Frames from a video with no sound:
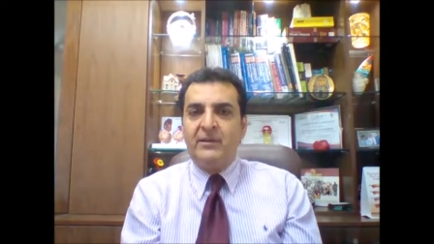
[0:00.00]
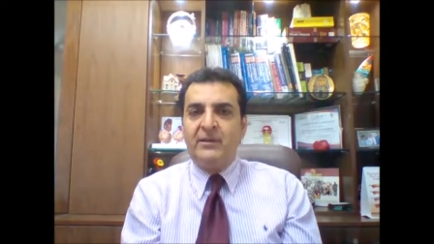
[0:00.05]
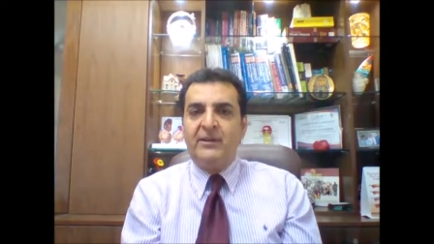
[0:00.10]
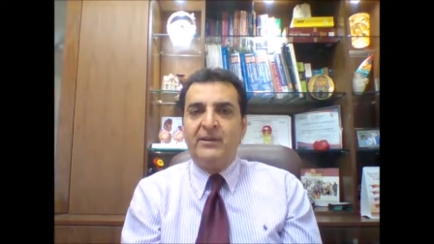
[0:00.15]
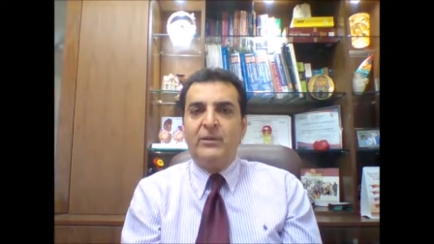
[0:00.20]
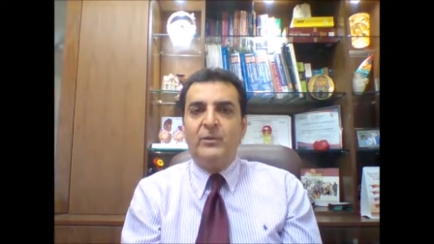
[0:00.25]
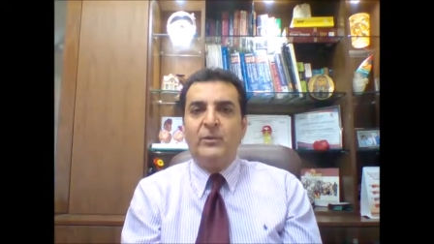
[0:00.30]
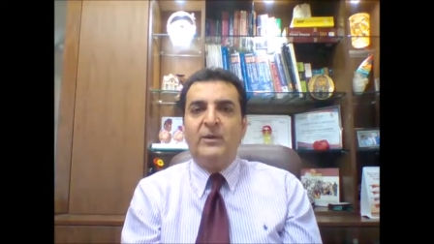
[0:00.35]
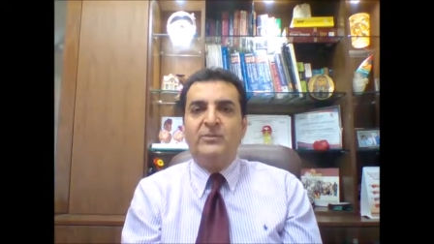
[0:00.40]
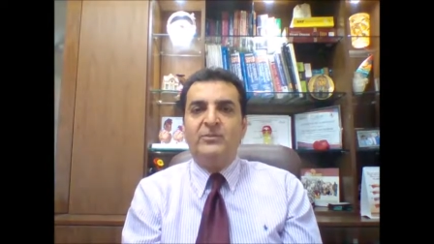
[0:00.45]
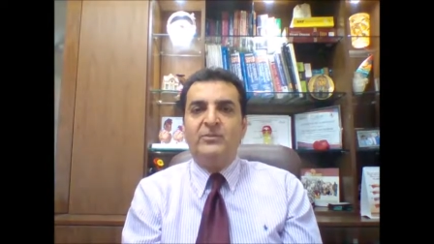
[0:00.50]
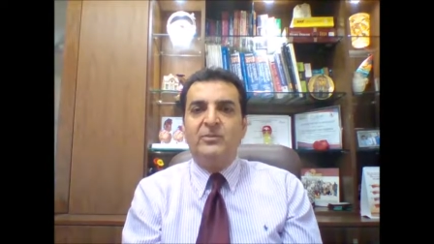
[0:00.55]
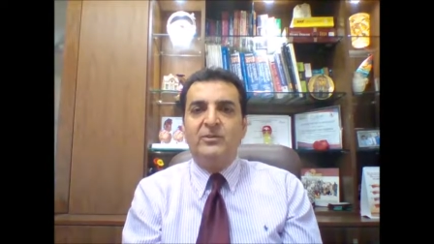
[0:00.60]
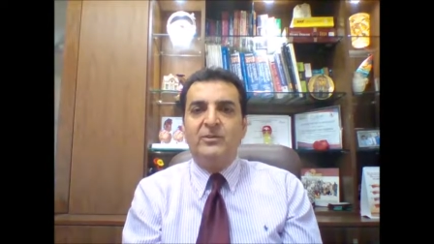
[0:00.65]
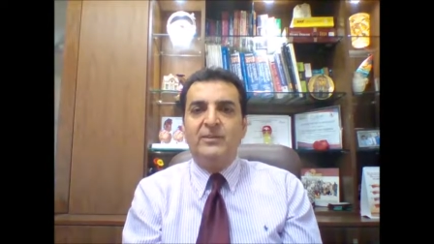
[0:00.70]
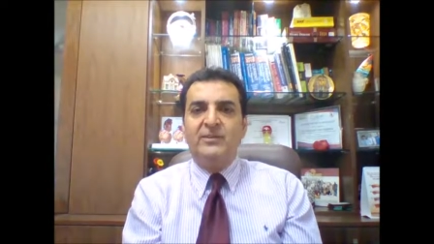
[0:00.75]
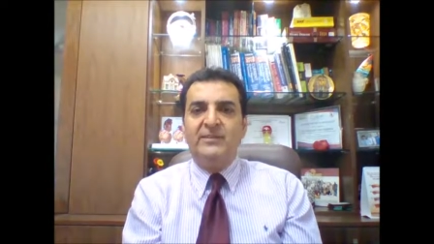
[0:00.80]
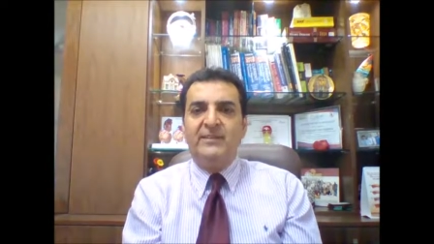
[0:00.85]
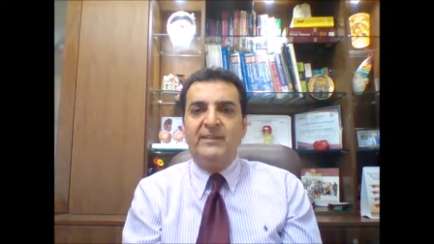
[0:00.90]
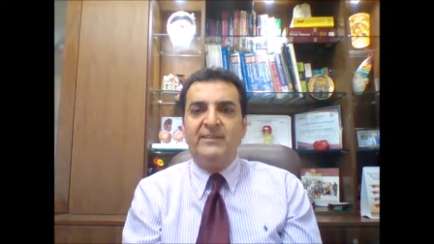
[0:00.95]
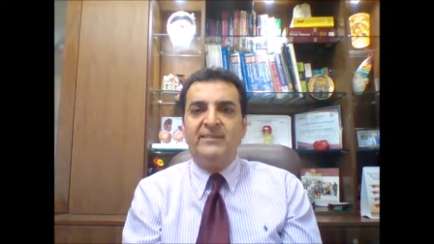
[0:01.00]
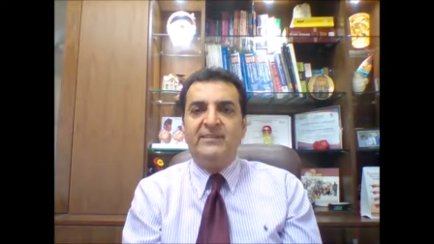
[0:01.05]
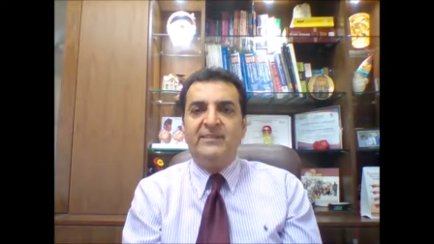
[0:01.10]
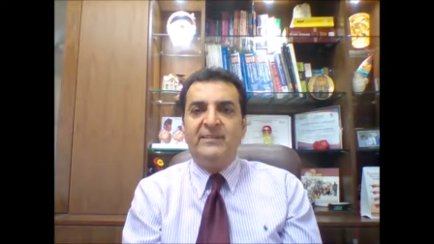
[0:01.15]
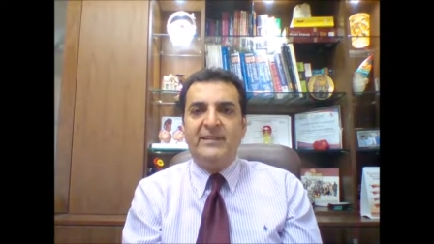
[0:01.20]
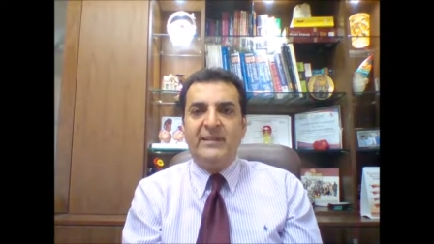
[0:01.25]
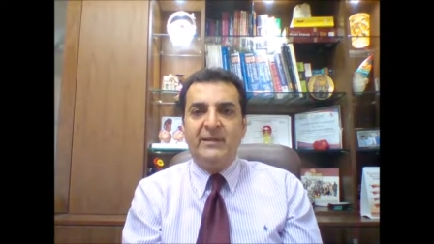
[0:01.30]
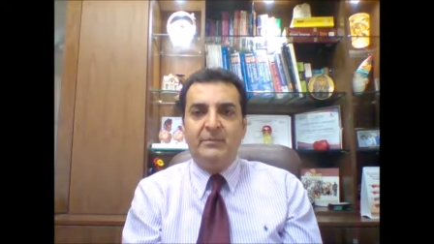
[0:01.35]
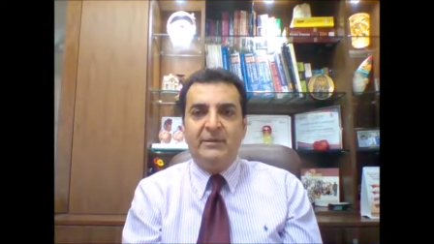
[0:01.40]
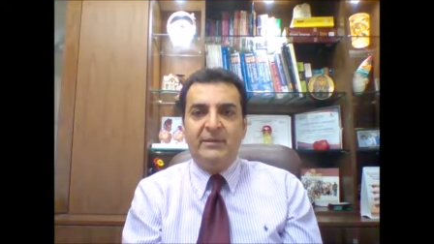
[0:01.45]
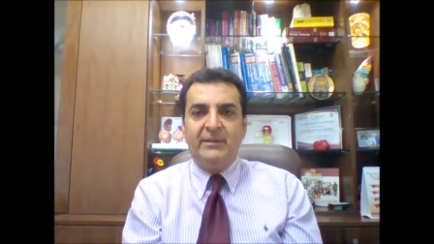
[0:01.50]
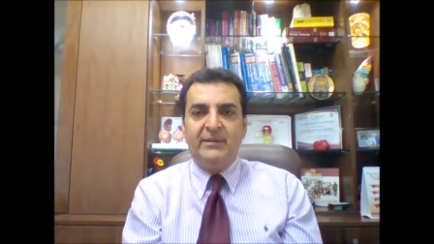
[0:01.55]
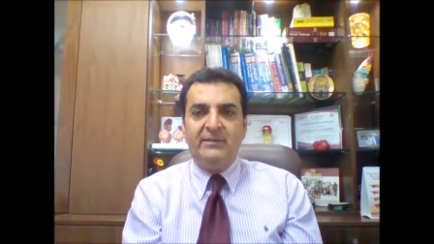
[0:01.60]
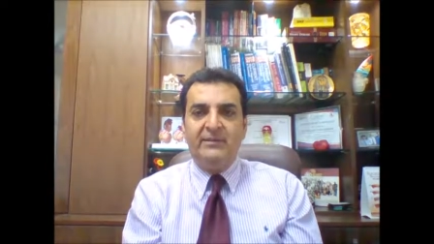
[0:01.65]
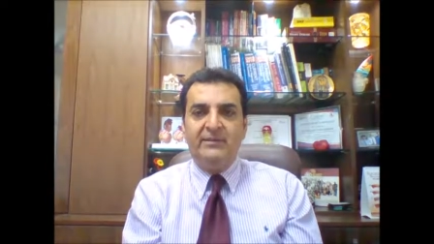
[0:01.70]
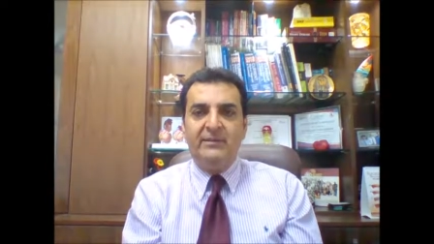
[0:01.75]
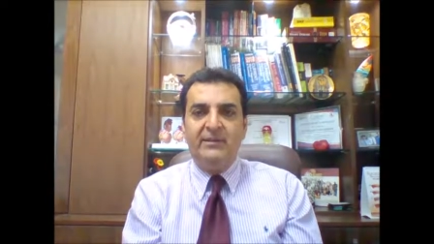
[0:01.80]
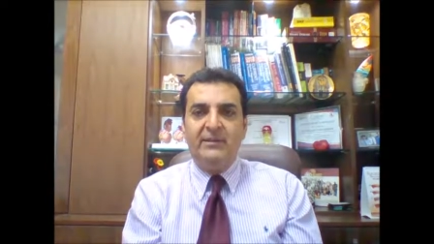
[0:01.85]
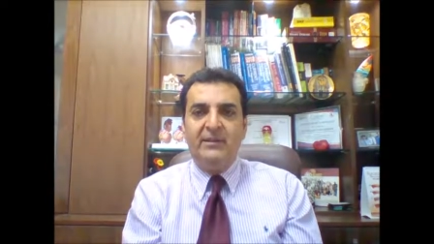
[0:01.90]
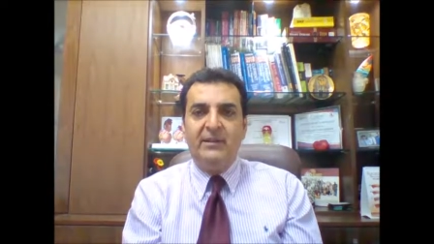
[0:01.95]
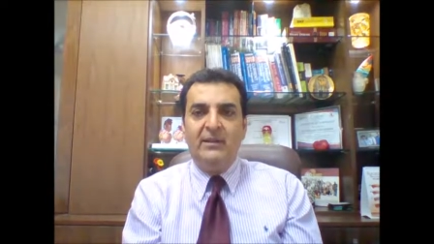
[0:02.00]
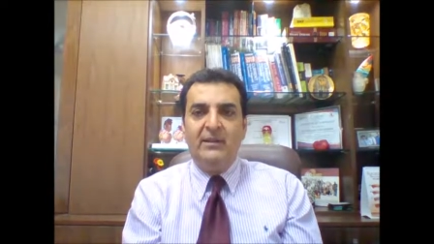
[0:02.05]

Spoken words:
cardiovascular disease and diabetes,